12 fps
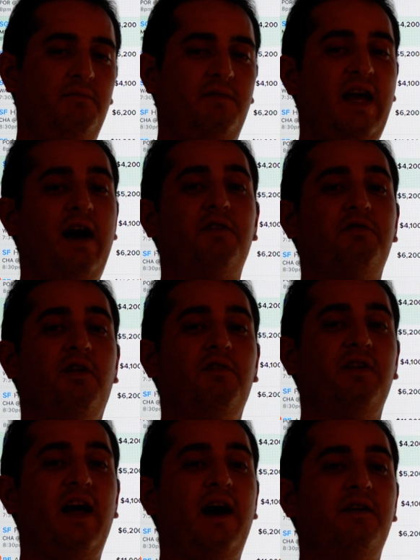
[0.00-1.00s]

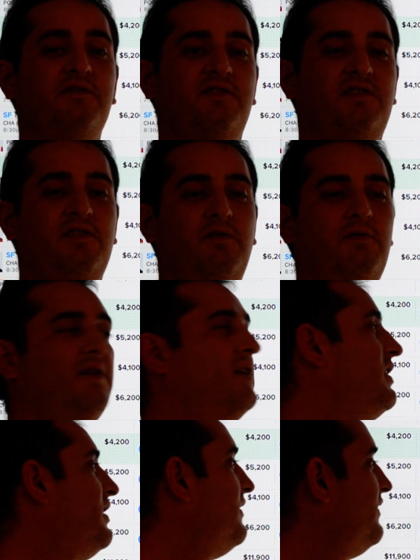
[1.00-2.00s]
Calderon out, so
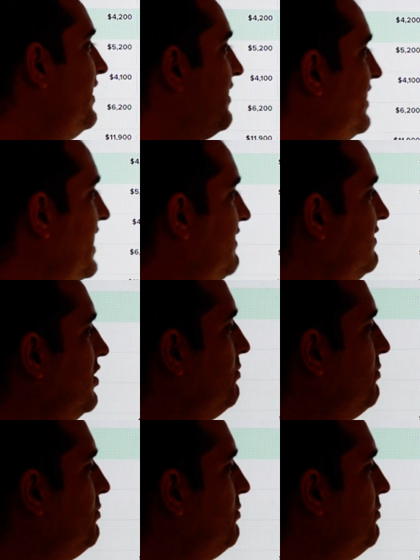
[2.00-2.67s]
they're going to have little